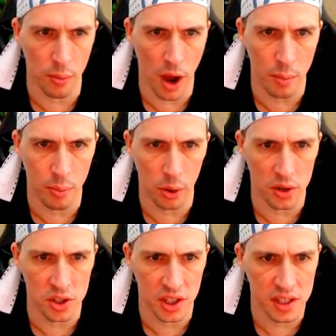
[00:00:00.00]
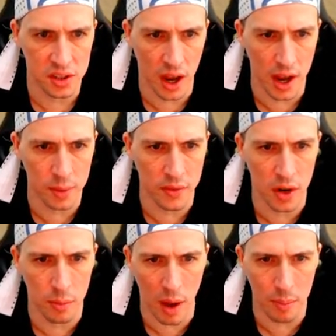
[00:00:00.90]
My apologies. I am
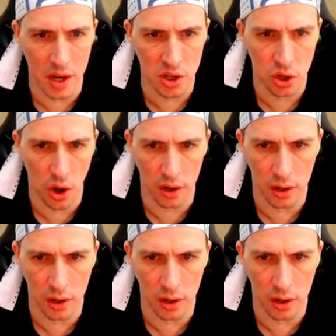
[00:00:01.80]
giving it my best shot.